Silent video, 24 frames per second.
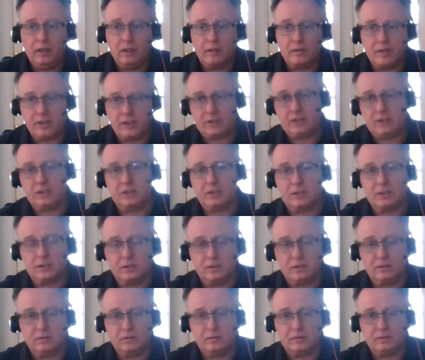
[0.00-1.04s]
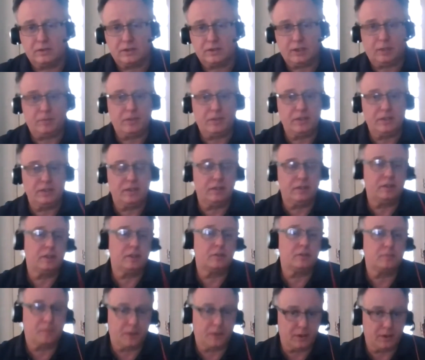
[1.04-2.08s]
this is something that this
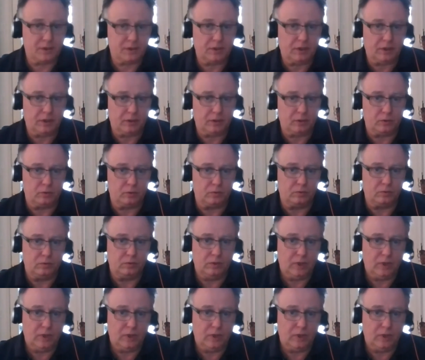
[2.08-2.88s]
person can do.